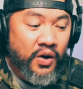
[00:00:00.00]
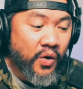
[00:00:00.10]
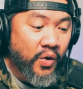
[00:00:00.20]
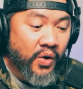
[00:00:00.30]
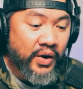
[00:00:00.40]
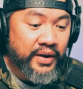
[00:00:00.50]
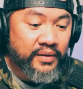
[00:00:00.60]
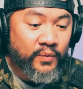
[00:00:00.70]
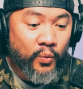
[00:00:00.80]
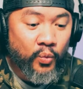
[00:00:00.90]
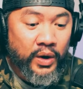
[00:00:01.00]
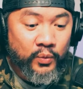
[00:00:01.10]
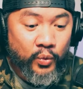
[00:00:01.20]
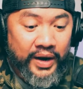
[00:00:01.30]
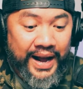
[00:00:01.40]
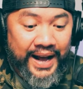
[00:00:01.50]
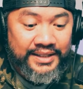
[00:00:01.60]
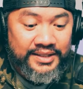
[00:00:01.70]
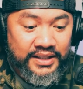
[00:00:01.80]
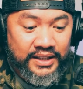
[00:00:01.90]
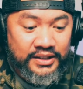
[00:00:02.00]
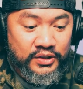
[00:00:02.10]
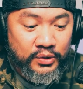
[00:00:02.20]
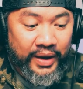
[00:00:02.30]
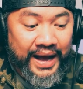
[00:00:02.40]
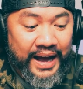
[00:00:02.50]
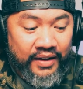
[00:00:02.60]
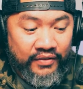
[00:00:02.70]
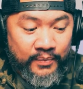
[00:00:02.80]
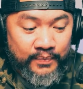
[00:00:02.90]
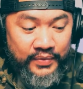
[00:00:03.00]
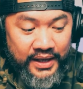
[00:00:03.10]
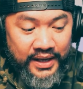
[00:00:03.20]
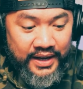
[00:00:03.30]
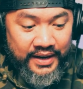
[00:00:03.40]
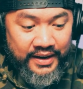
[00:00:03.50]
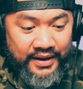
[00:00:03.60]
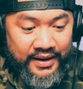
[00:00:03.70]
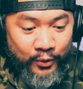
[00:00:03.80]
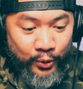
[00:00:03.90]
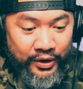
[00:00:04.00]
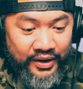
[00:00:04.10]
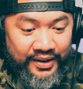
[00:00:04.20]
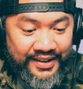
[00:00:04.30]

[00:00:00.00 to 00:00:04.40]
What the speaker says: on what we're asking to have in our